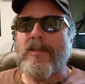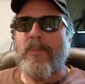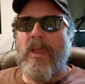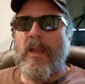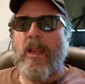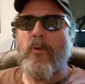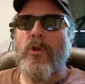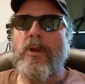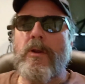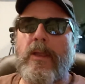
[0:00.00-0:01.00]
Pat Hamer
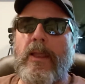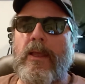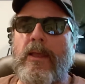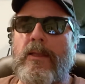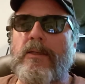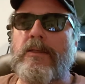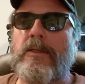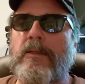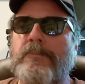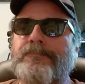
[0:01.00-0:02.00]
here,
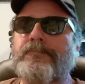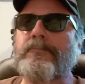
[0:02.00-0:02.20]
and